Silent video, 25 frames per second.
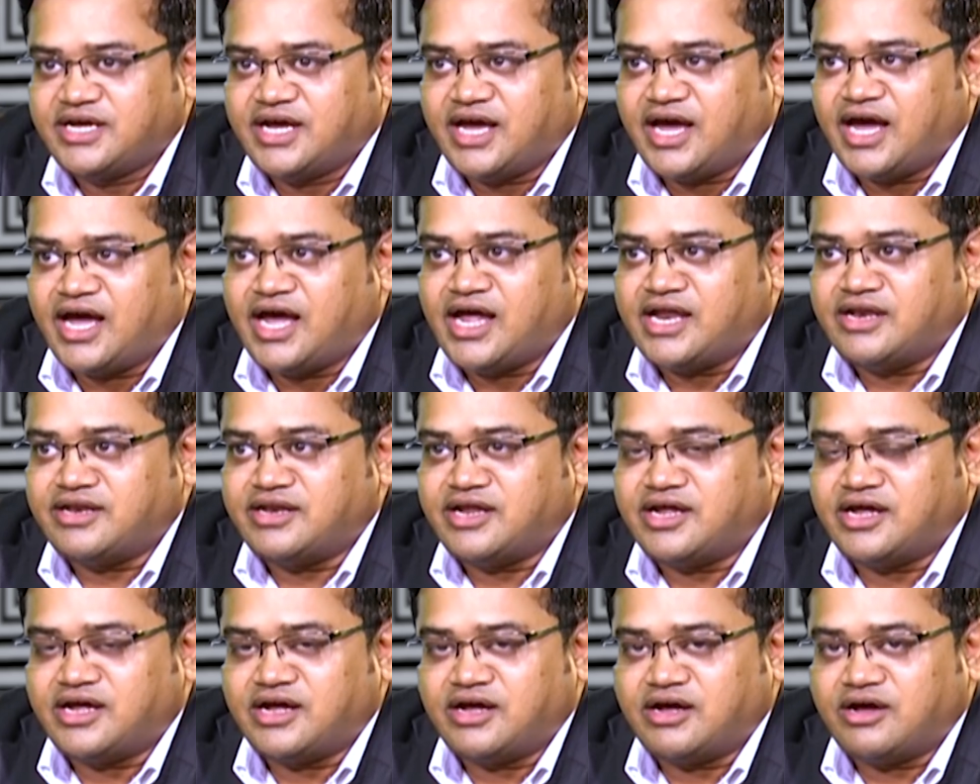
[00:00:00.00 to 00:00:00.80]
and
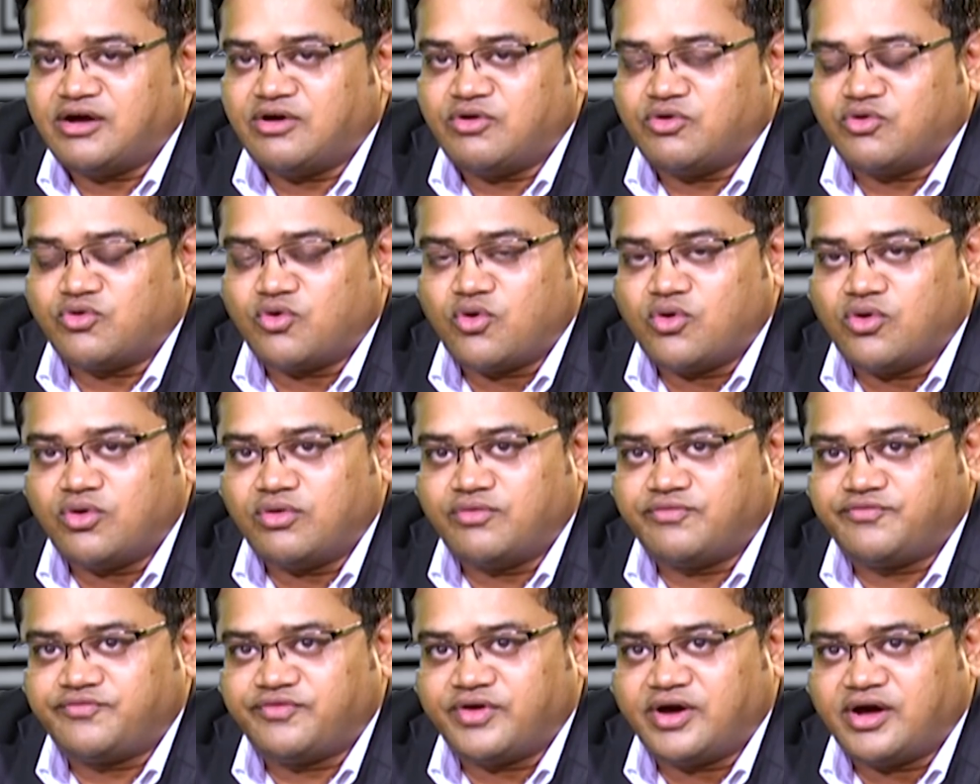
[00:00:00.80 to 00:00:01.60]
uh,
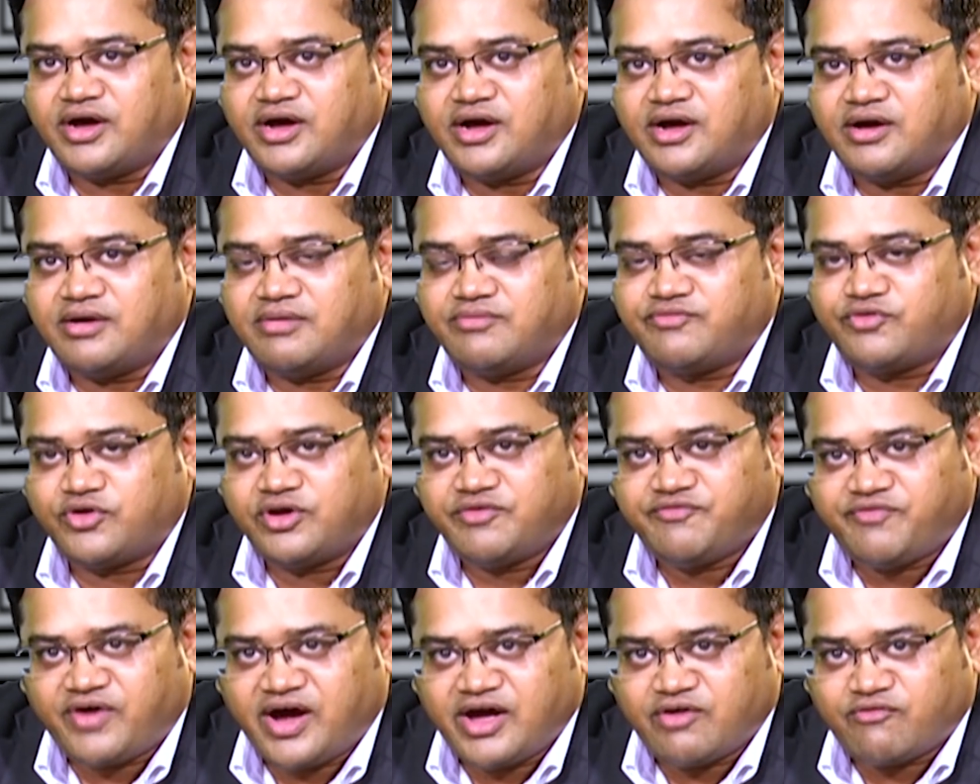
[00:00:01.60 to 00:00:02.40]
role of uh,
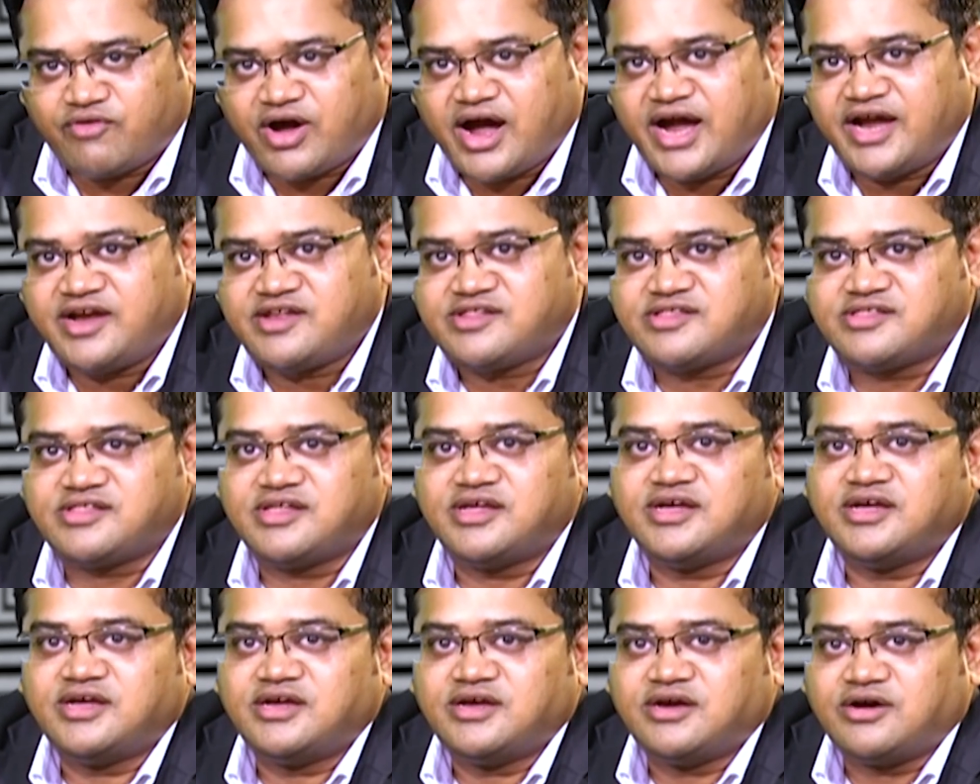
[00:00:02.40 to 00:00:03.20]
Fortify Rights
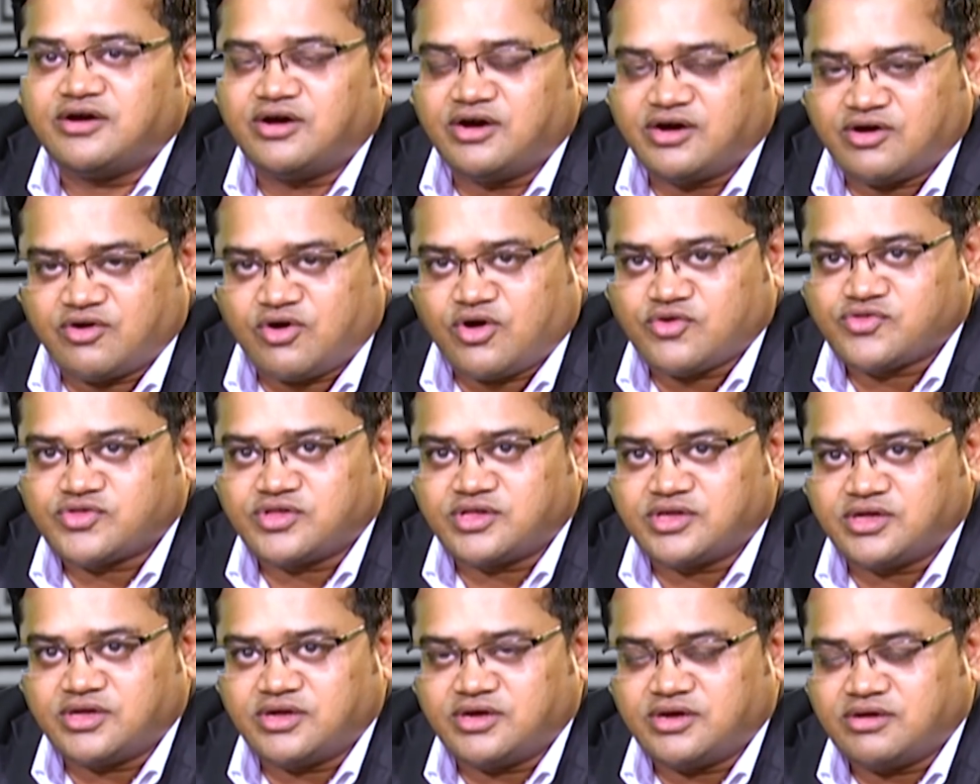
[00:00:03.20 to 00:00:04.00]
across
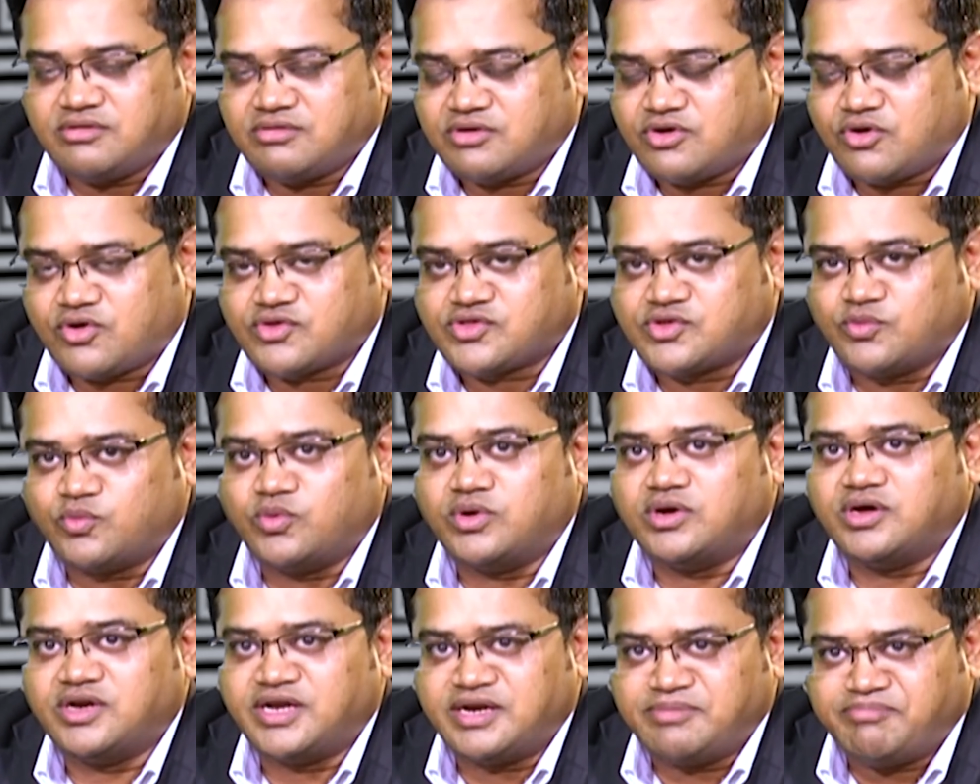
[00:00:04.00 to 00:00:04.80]
the across the
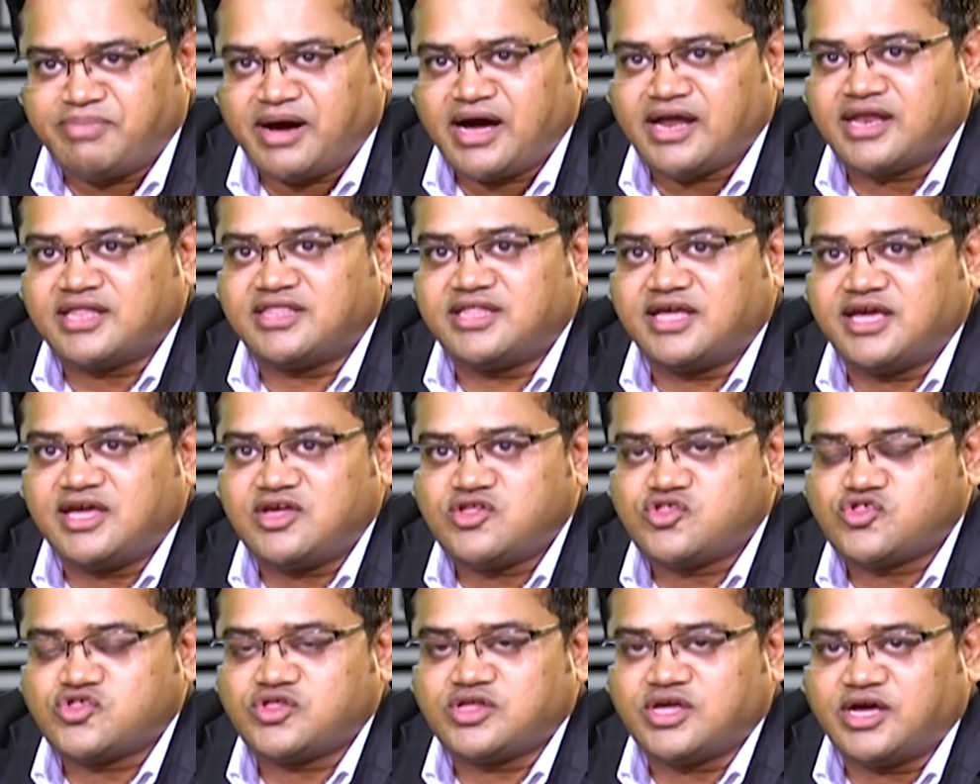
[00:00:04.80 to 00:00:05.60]
world in
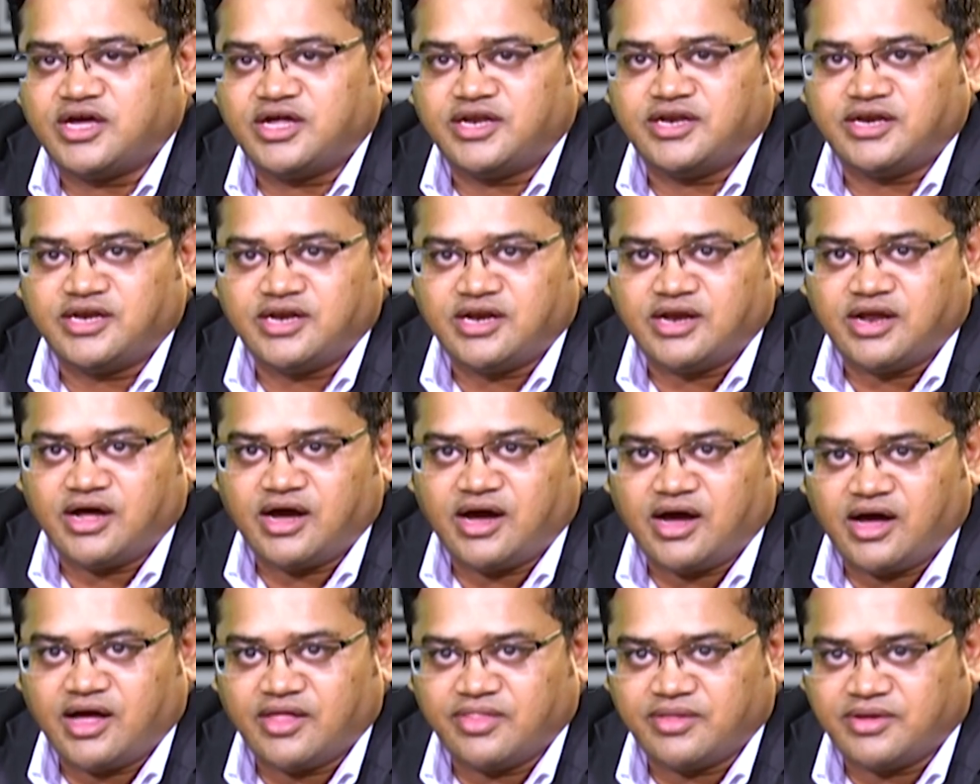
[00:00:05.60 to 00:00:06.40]
Bangladesh and
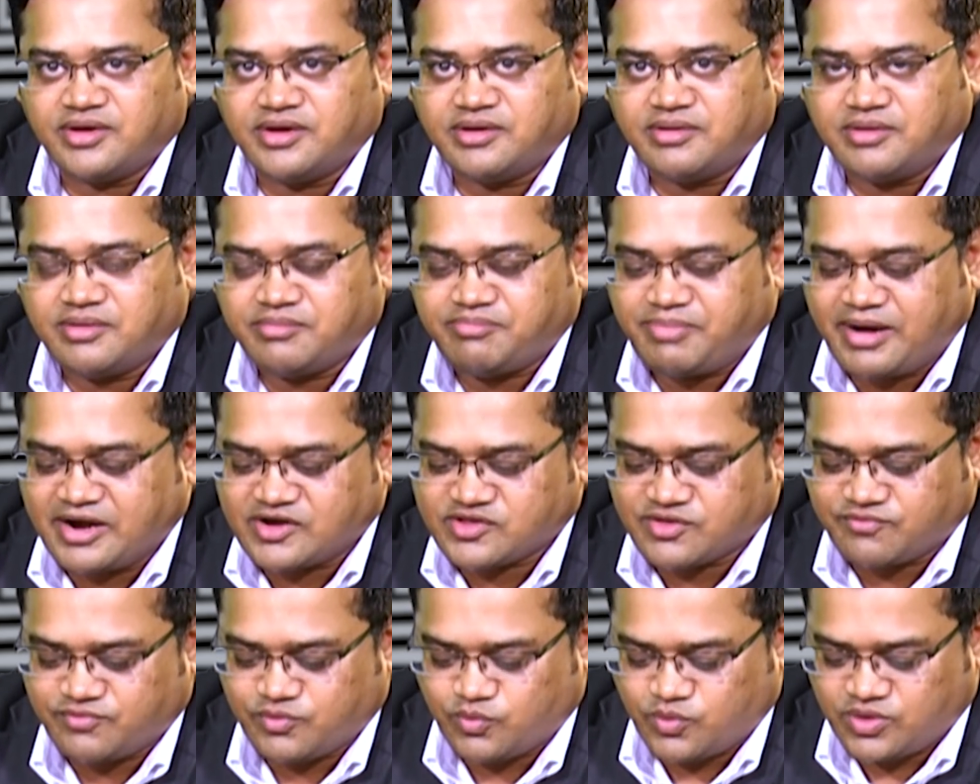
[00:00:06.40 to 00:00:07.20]
other
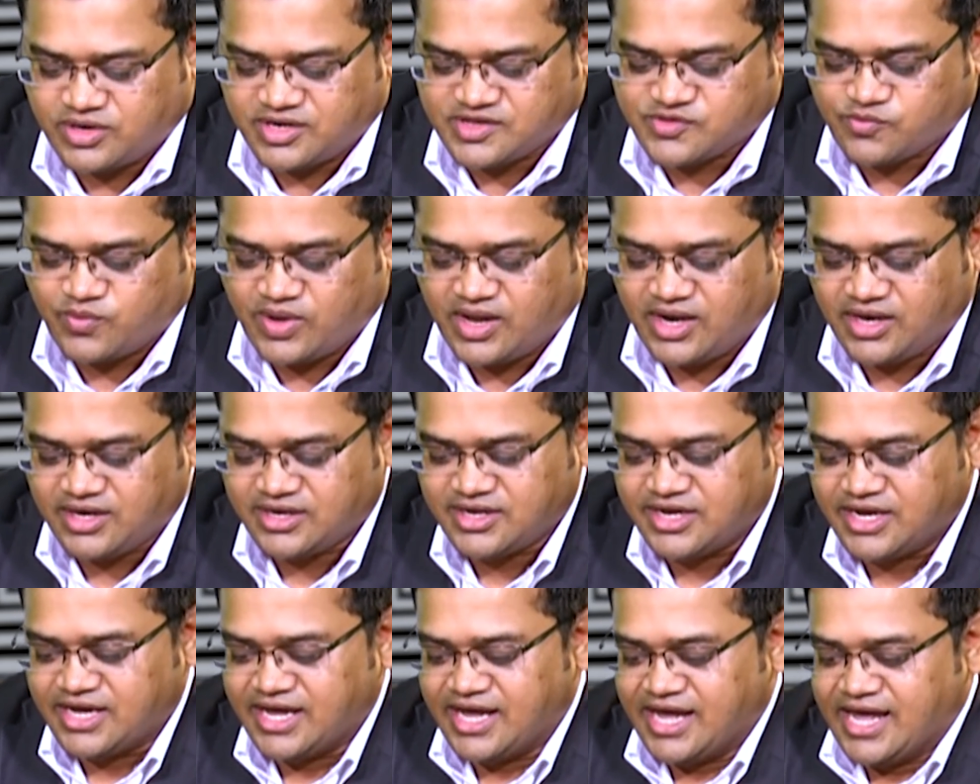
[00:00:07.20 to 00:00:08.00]
parts of the world as
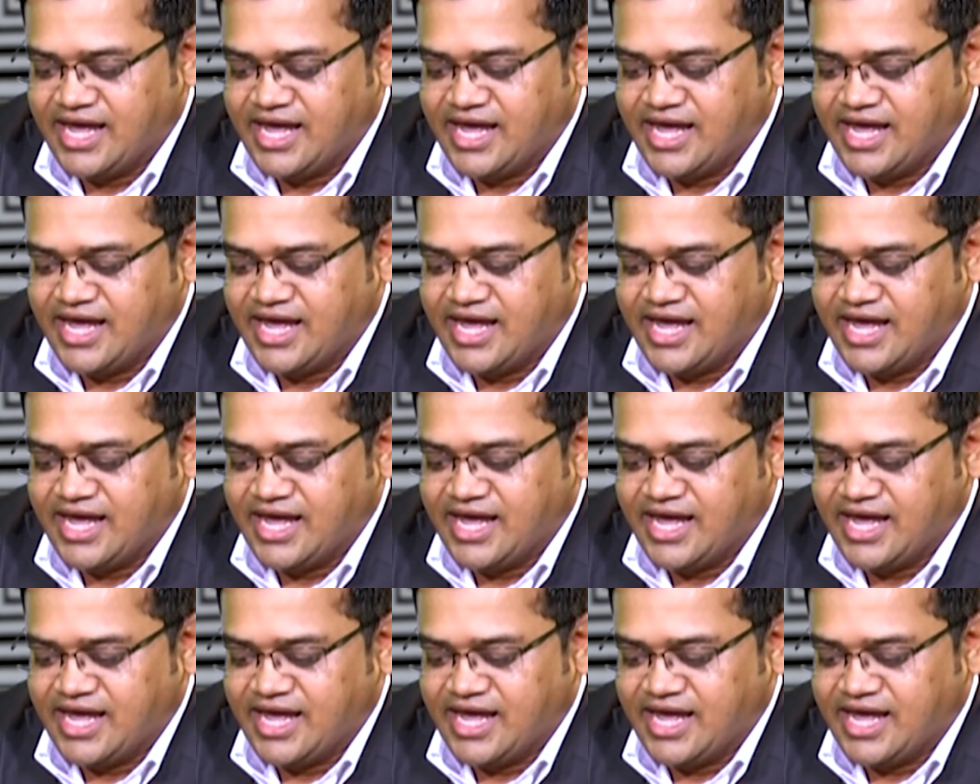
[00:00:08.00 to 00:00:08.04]
well